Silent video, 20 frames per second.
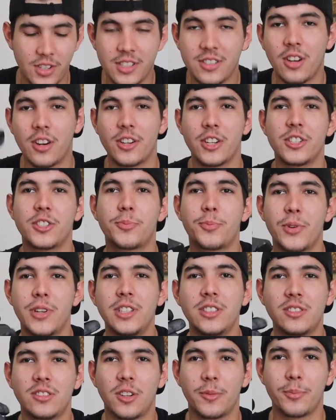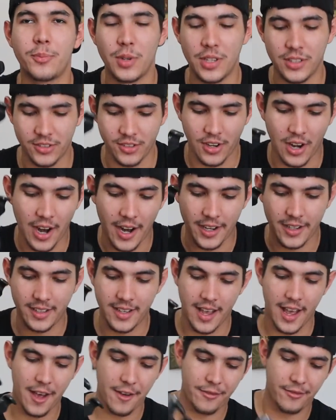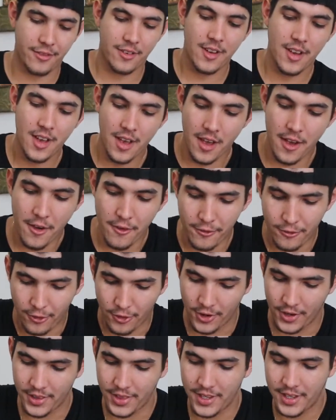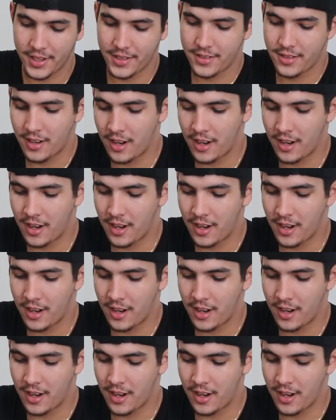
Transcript: these are the springs compressor I have for this